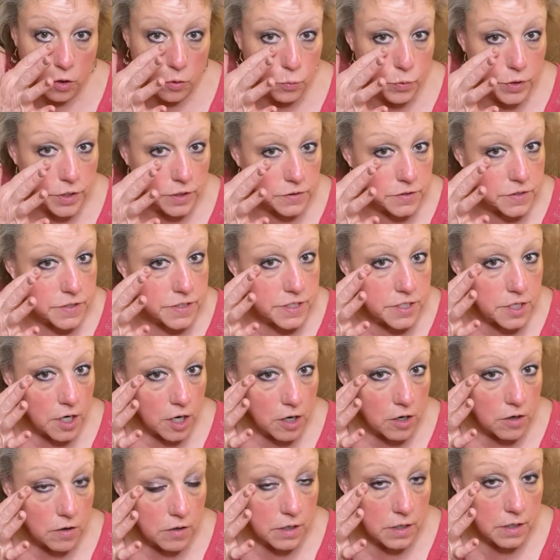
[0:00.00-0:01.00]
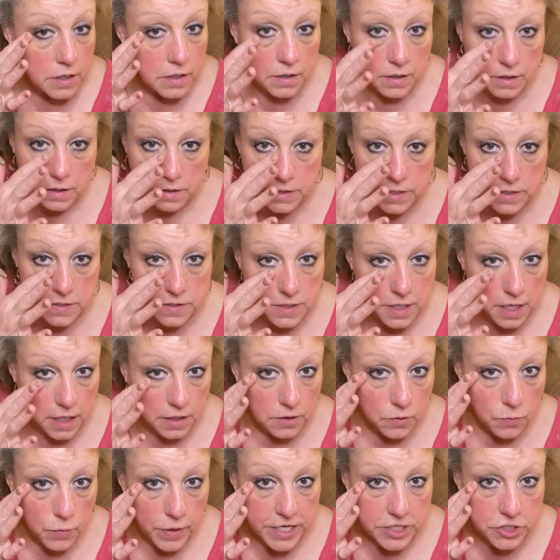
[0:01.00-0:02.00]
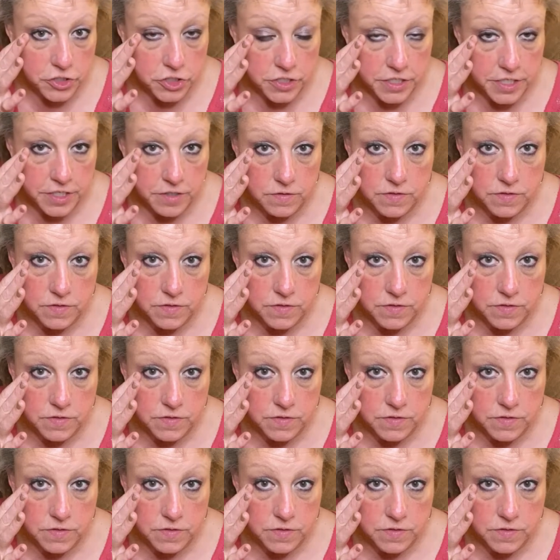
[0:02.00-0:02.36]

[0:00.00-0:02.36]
real dark discoloration here.